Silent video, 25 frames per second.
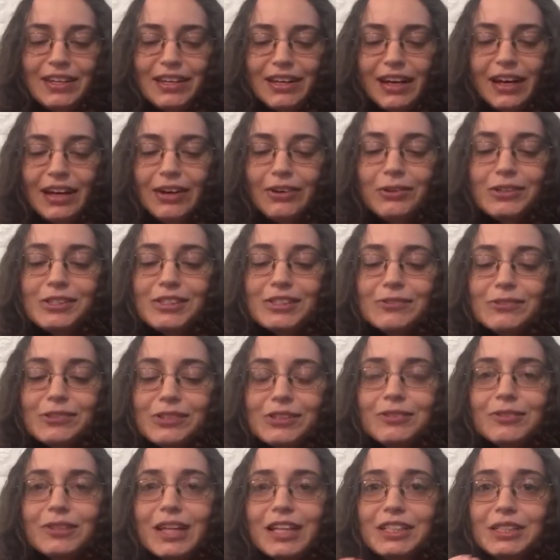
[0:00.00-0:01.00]
I always used
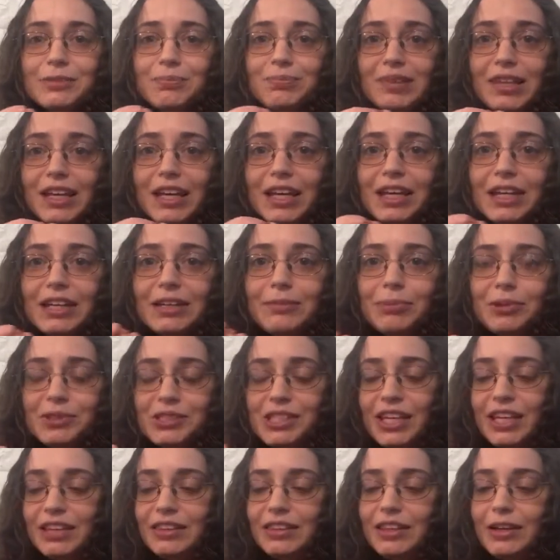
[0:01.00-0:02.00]
to like to
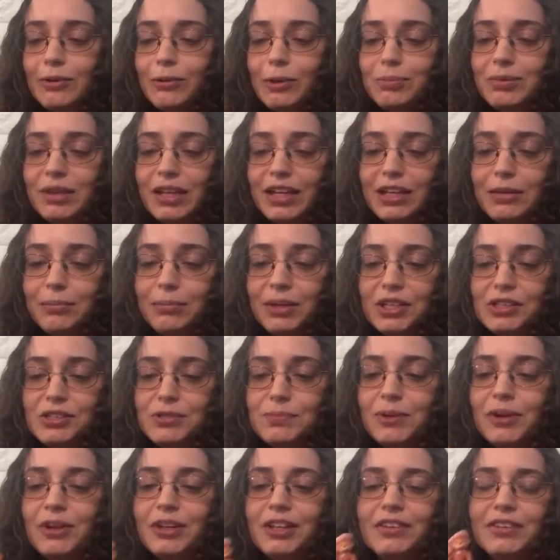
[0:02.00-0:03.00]
pretend they were playing
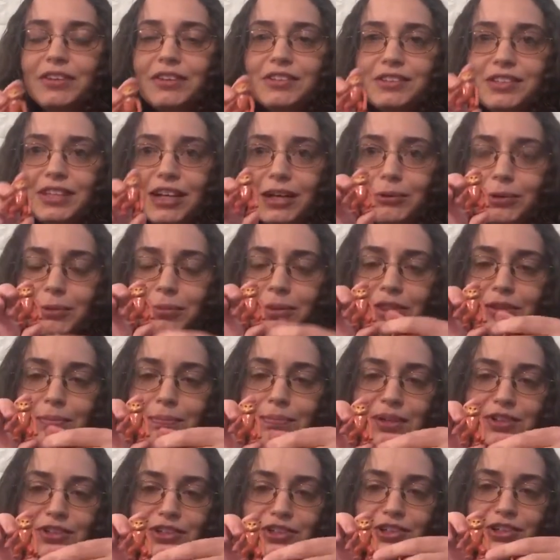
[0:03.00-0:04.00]
baseball, and this guy would be the
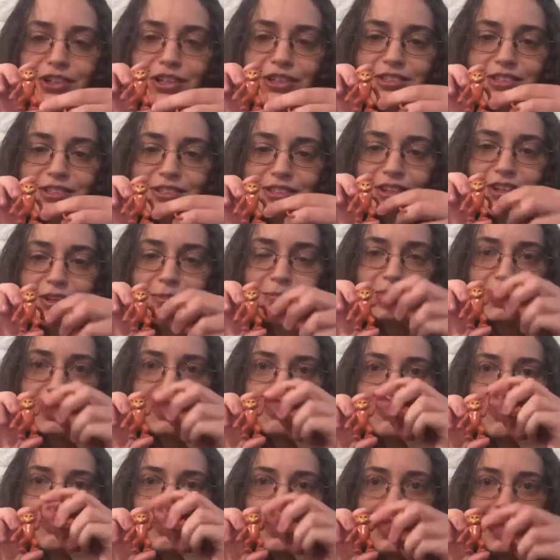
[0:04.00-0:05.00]
pitcher because his arms
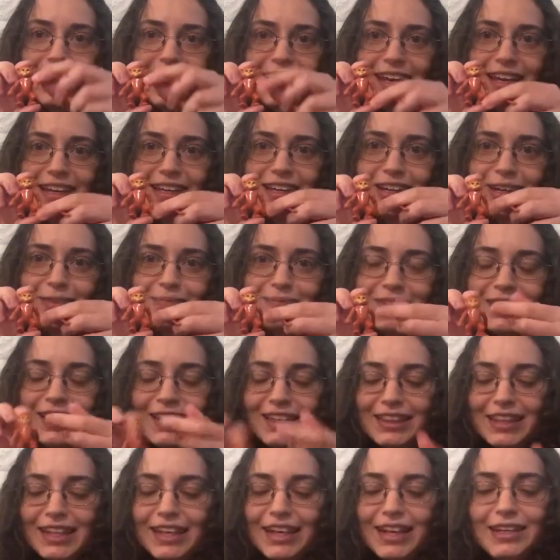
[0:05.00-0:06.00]
can wind up
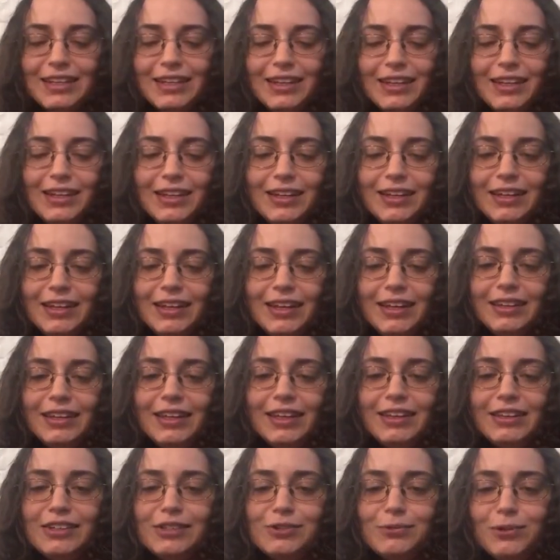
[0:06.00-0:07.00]
like that. And
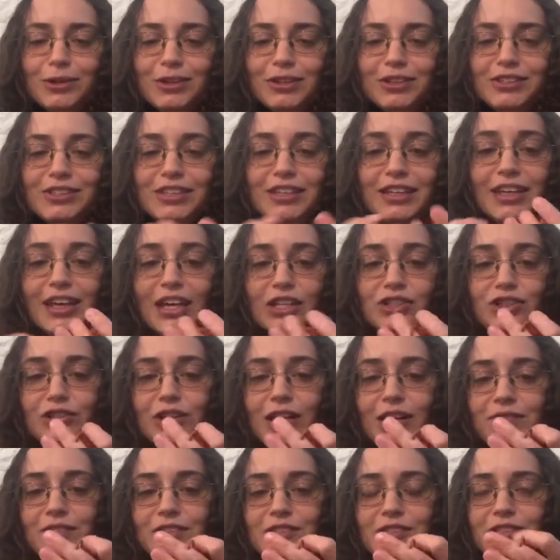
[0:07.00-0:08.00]
then this one is the catcher,
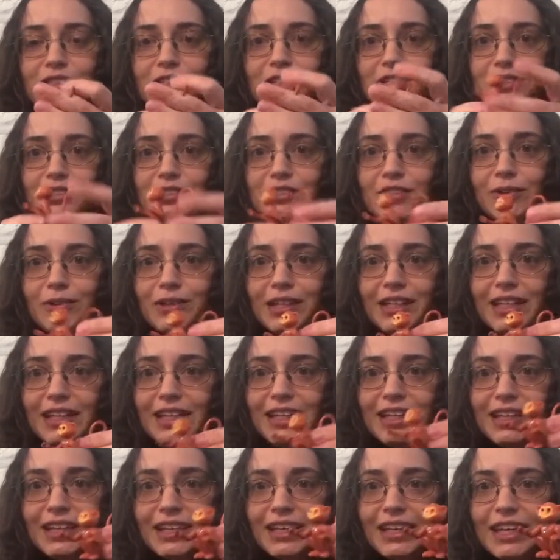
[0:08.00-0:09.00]
obviously, because he's already
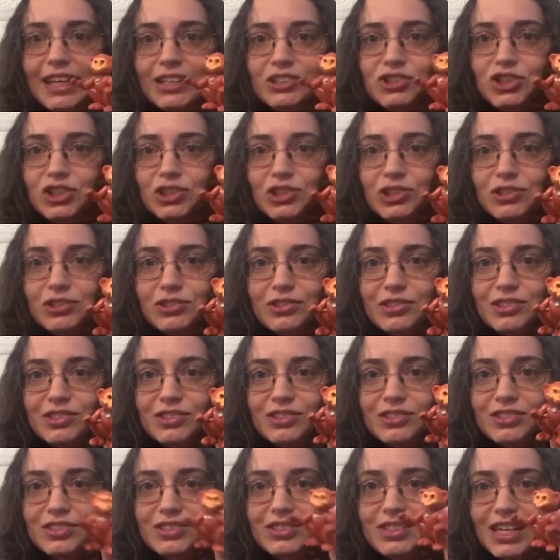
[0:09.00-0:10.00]
in a catcher's
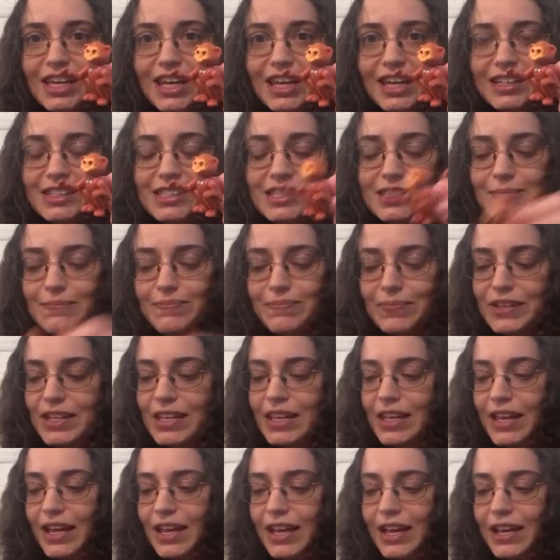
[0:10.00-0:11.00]
stance.
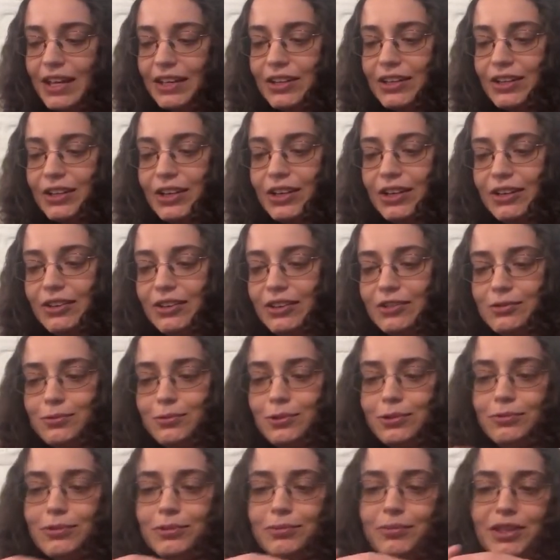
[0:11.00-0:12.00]
And this
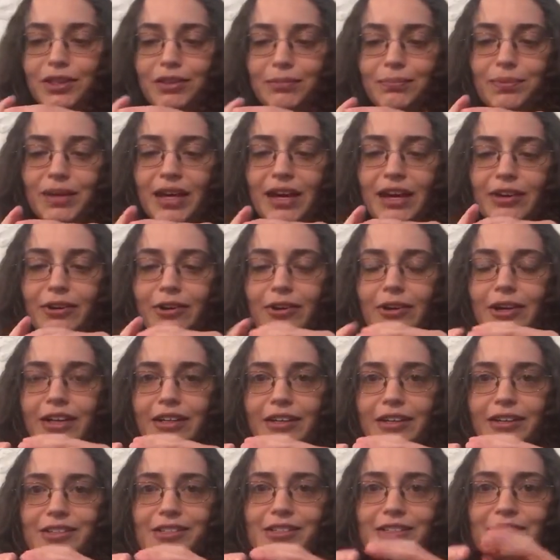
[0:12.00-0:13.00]
one would be the batter, I
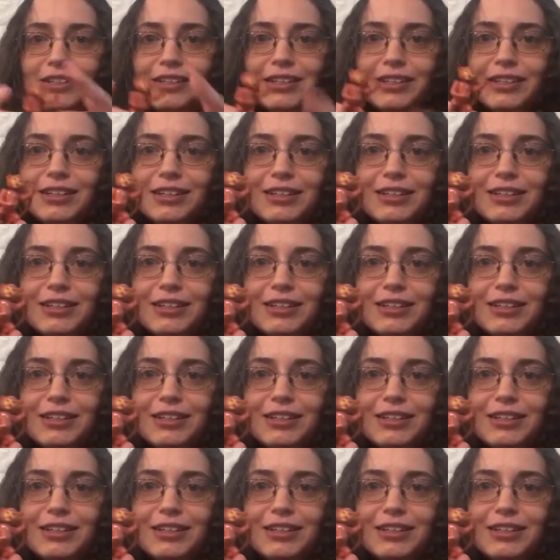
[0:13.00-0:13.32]
guess.